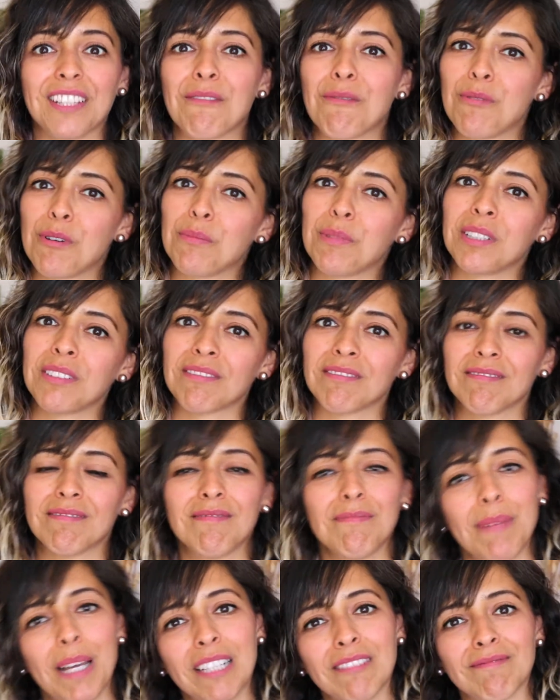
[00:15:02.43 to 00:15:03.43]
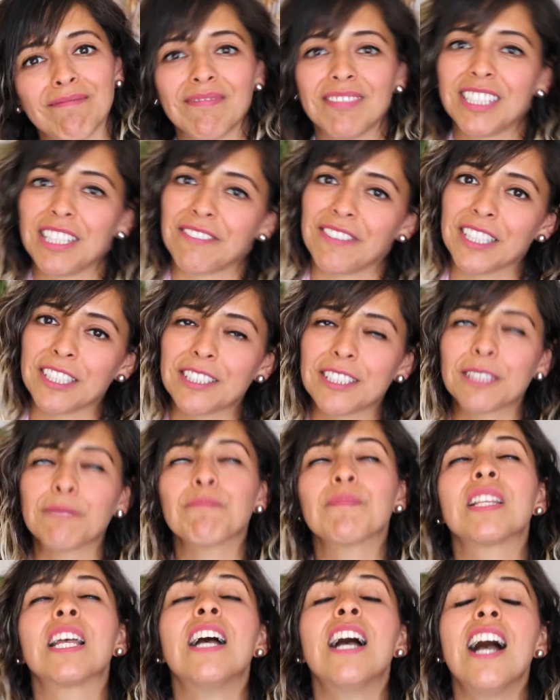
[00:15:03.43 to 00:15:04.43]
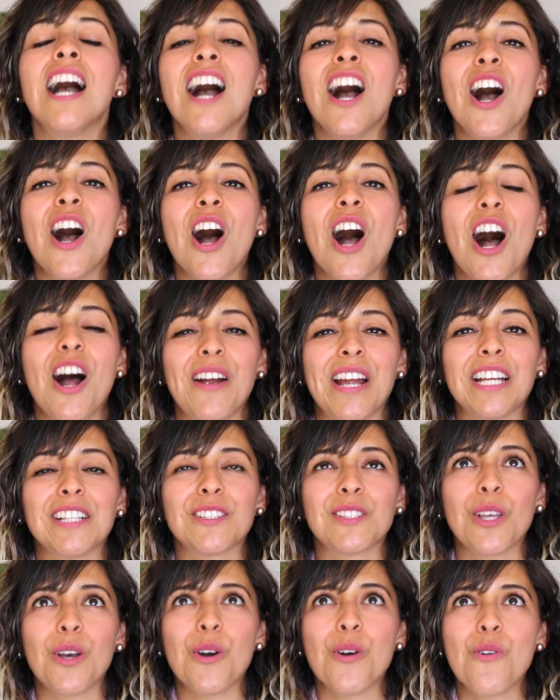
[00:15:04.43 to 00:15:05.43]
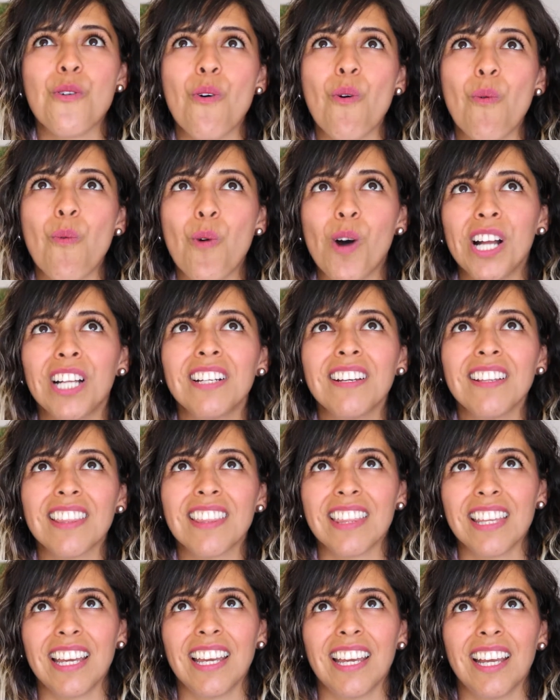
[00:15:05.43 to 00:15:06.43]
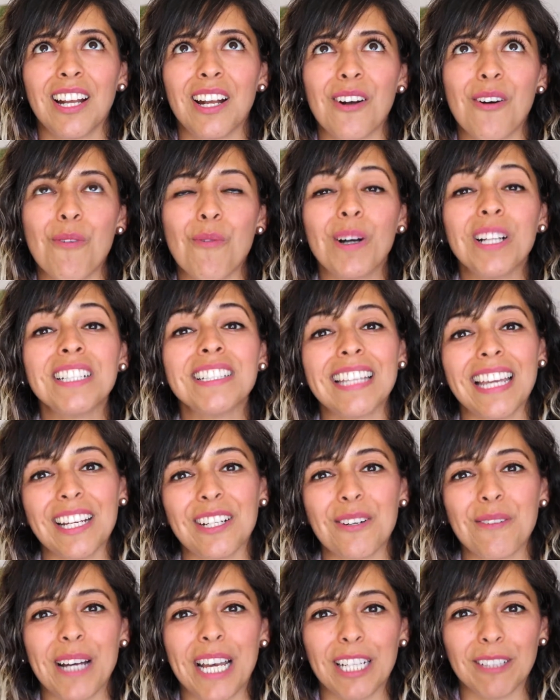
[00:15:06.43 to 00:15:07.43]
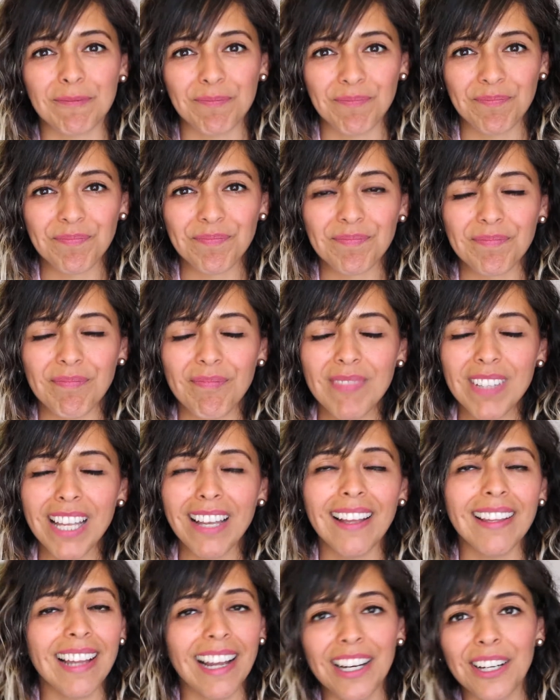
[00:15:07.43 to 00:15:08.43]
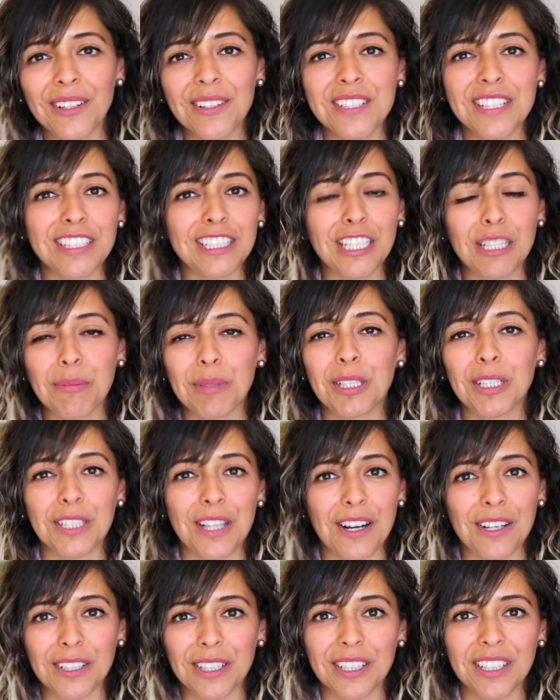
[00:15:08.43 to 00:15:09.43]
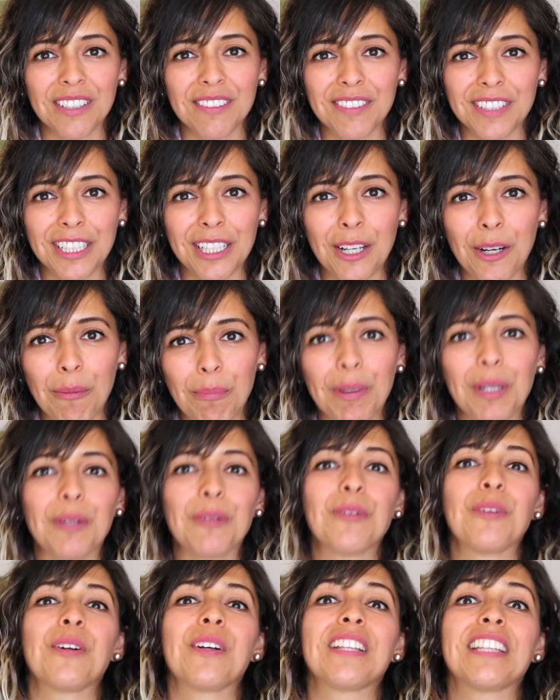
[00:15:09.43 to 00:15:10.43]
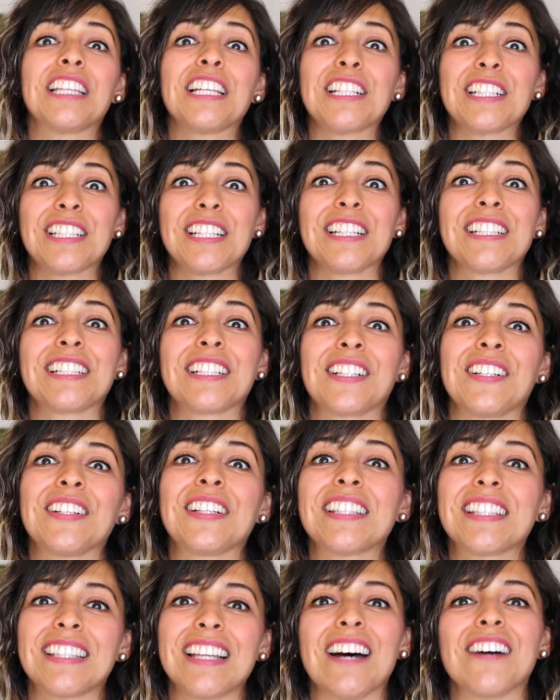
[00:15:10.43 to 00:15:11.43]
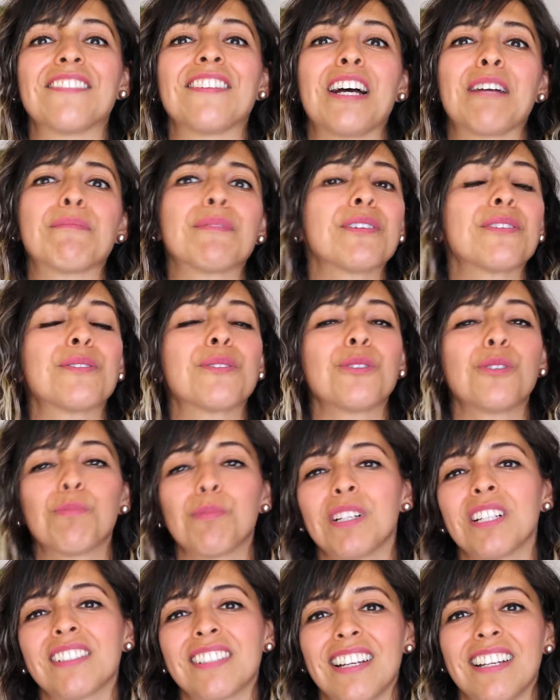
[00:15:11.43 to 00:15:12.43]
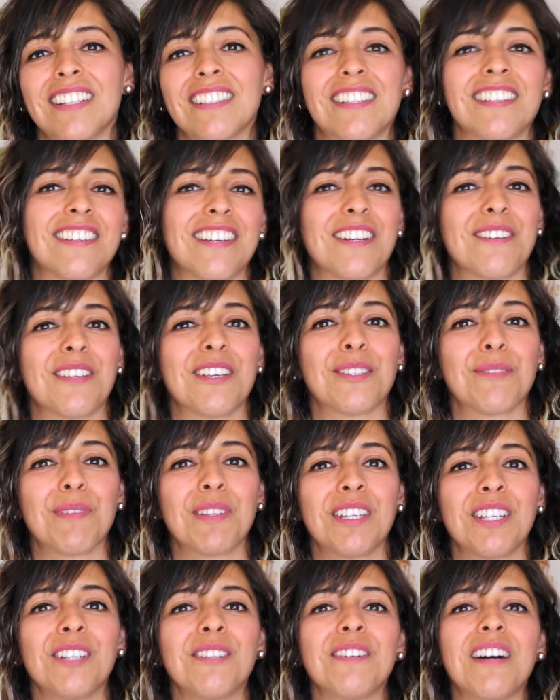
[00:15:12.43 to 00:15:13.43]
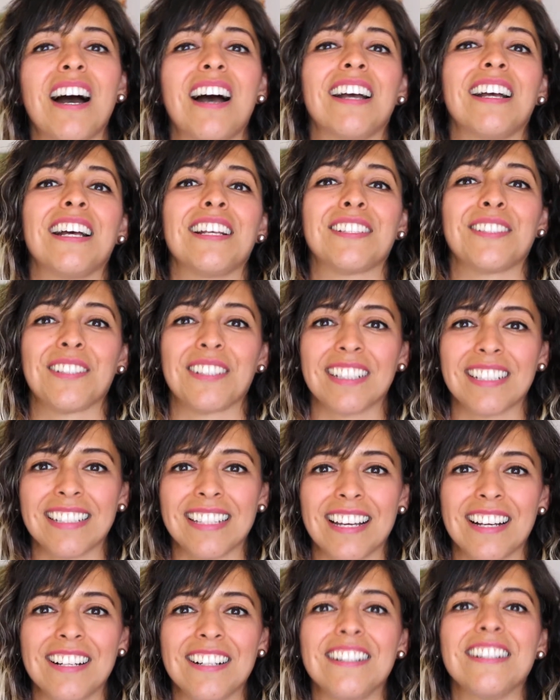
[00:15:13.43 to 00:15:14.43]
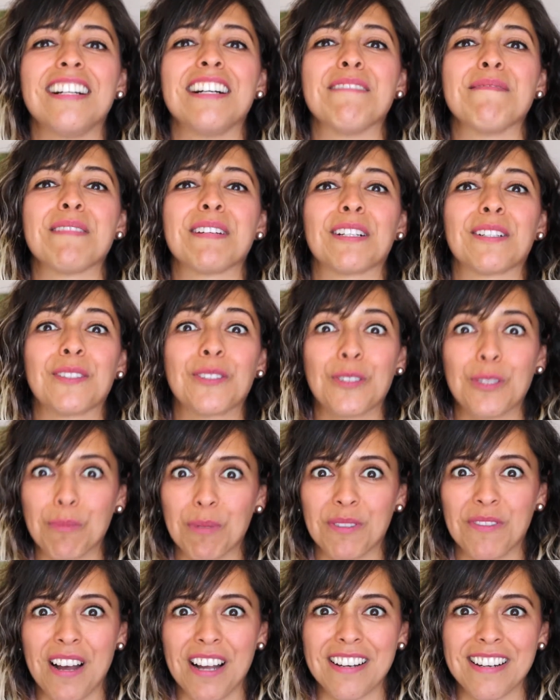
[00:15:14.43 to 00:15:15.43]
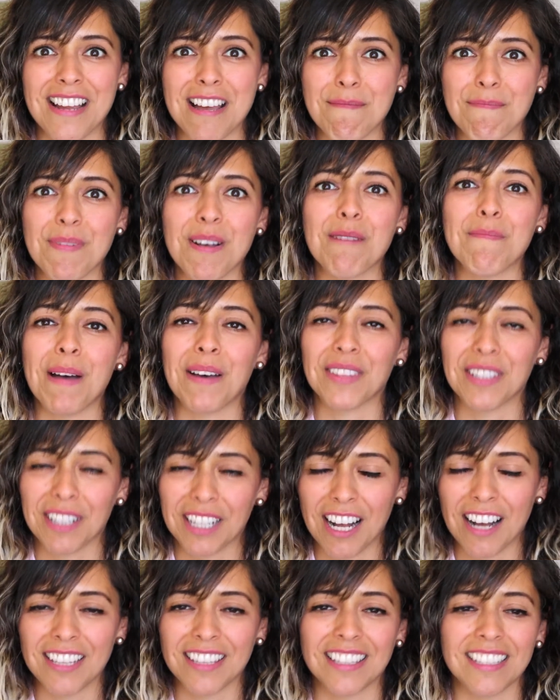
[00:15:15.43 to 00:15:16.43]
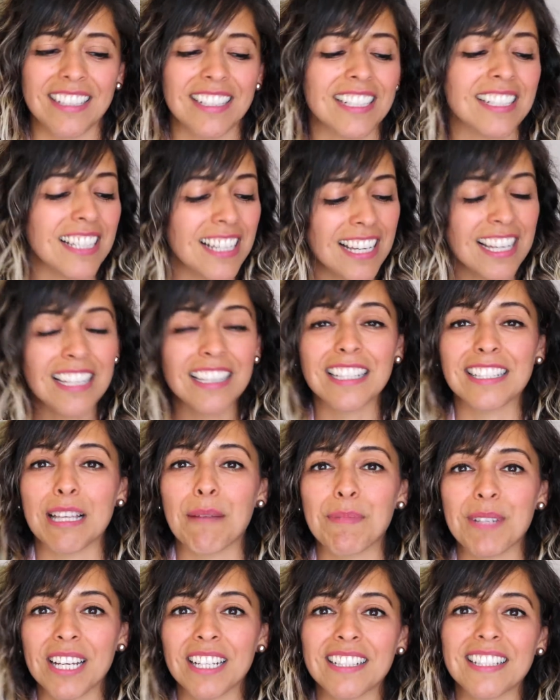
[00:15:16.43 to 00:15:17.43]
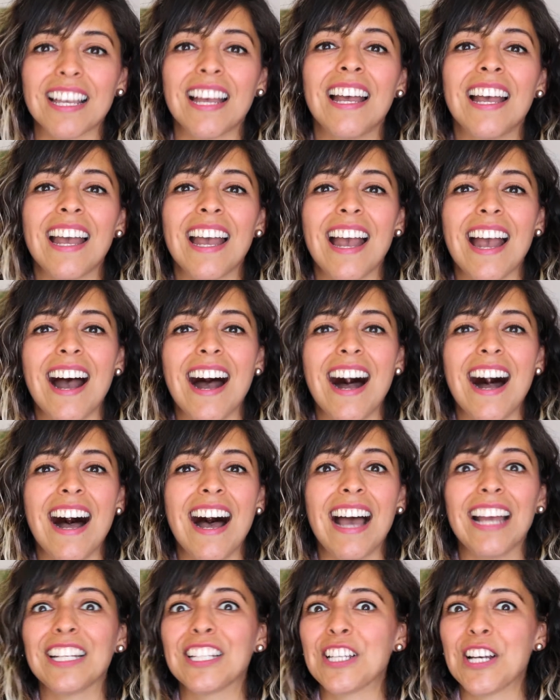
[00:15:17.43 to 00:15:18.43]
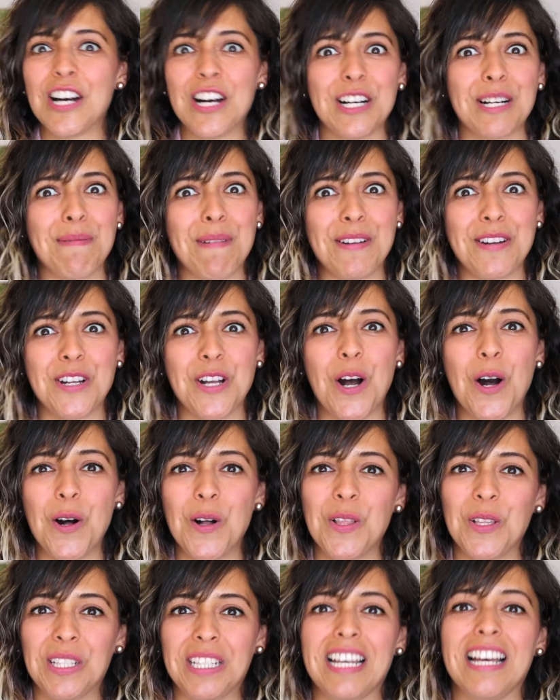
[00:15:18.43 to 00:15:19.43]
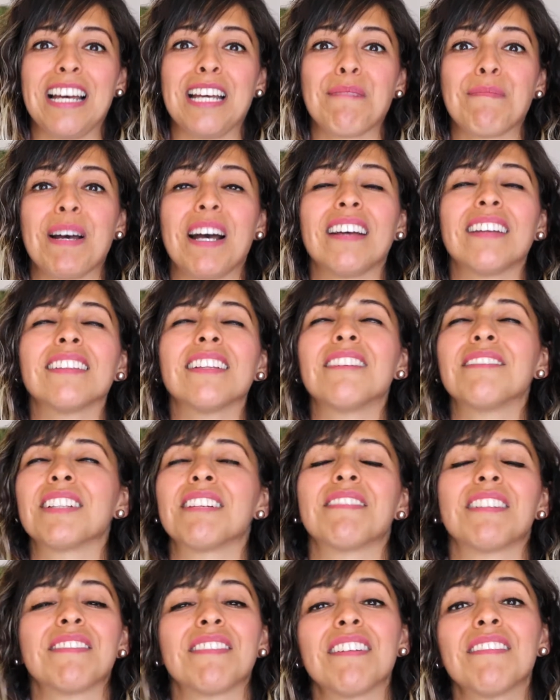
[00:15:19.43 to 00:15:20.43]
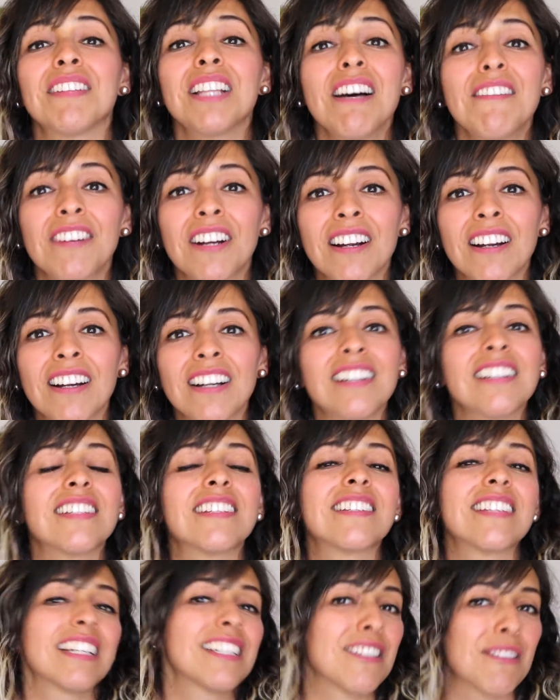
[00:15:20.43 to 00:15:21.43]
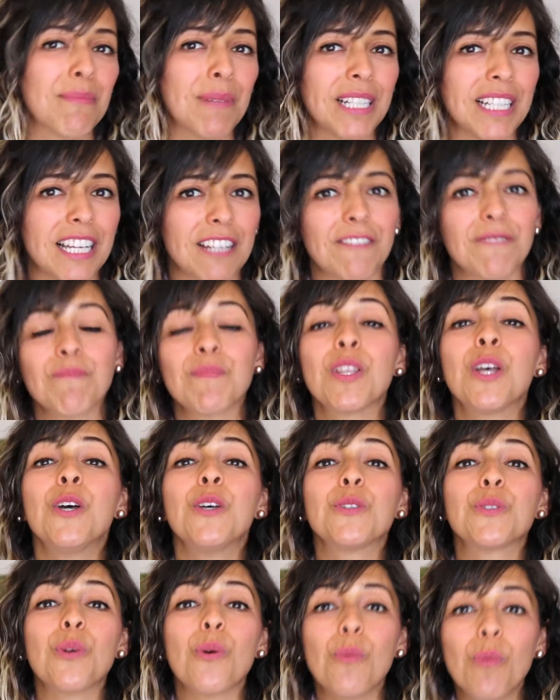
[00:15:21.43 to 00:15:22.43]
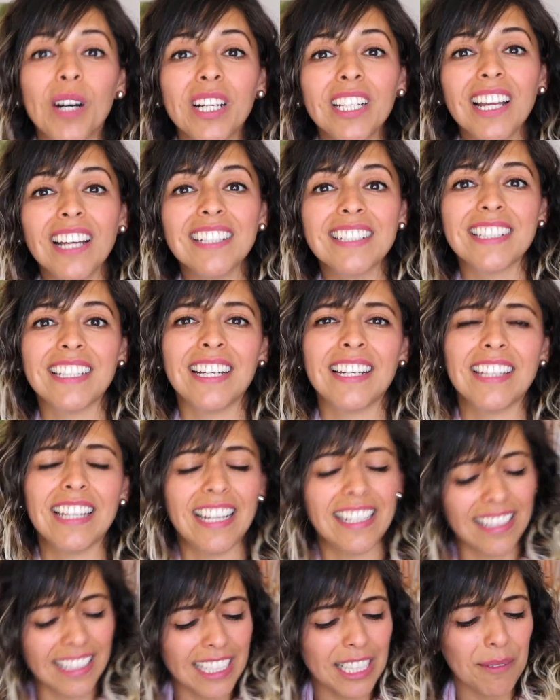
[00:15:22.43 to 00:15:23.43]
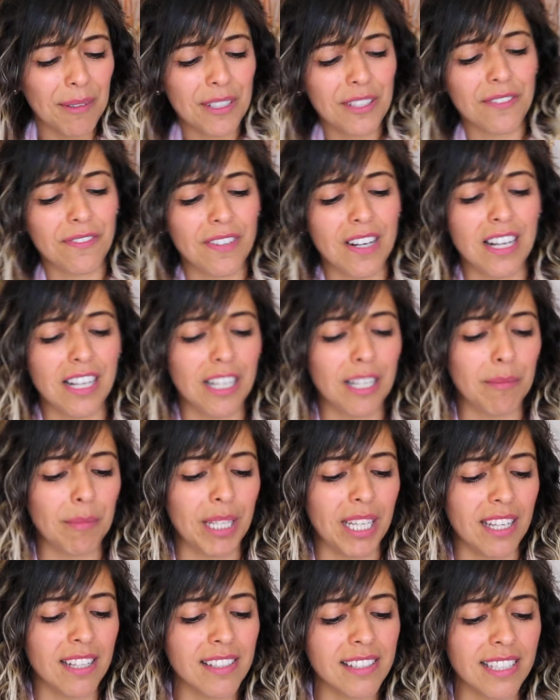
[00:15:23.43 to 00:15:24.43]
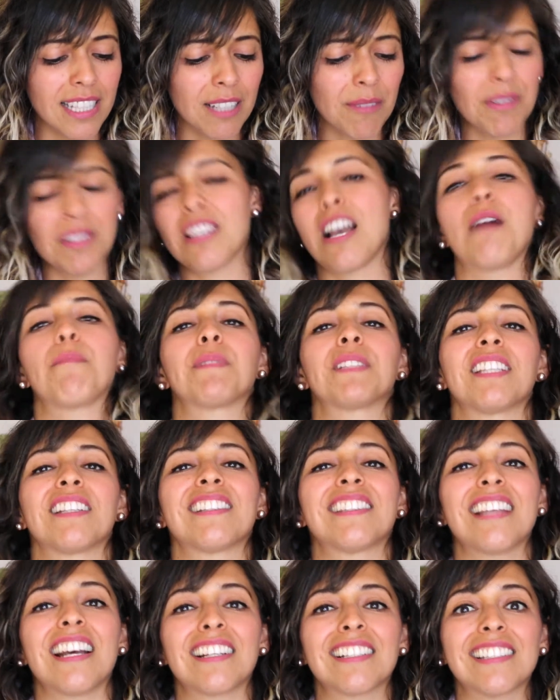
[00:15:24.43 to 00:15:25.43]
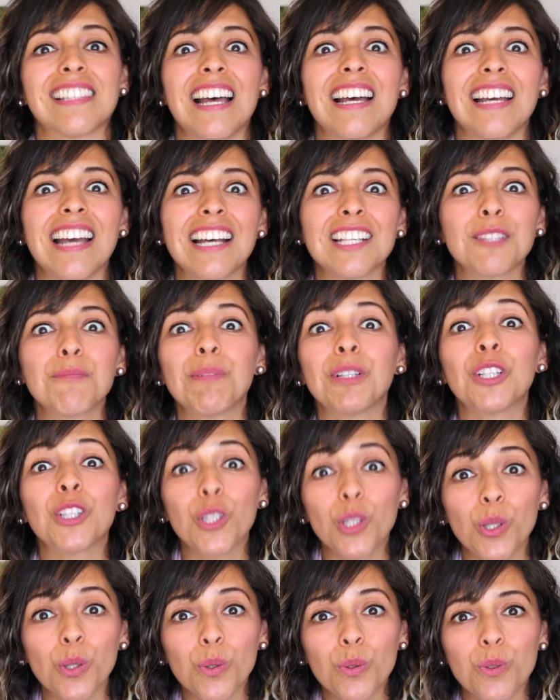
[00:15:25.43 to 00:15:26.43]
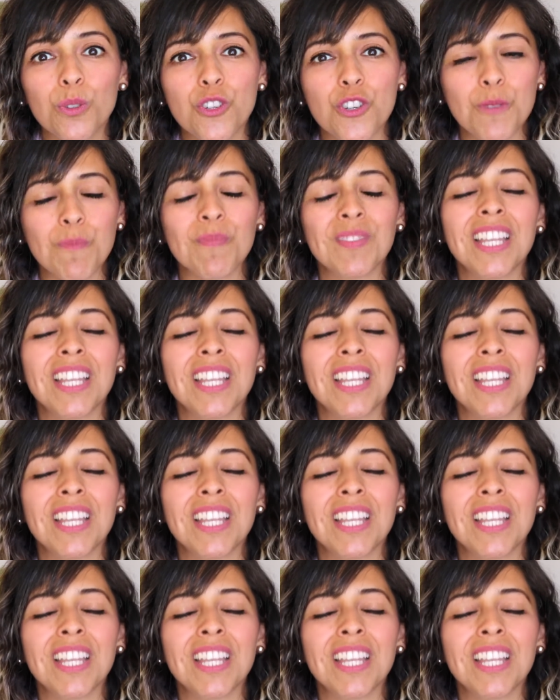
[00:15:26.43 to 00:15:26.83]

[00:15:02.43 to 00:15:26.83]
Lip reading: women, men, difference. All right, so one takeaway. I know this is gonna be a longer video, but this is good stuff. I'm just super excited to share this with you. As you can tell, I'm like super fired up about the subject. I talk about it all the time. I love her. Changed my life. So one idea that I think it was from In Sync with the Opposite Sex that has been huge